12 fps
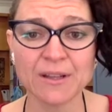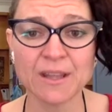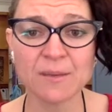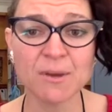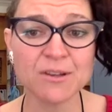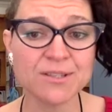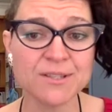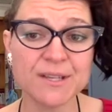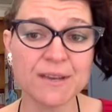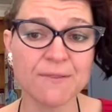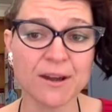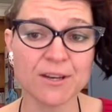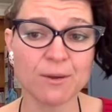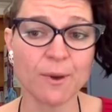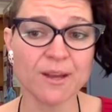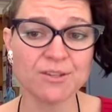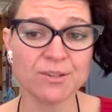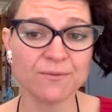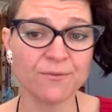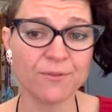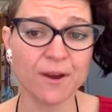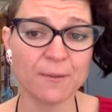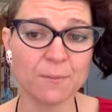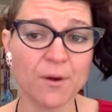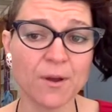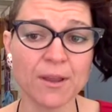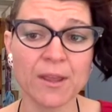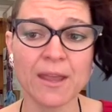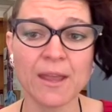the Emergency Evacuation Framework,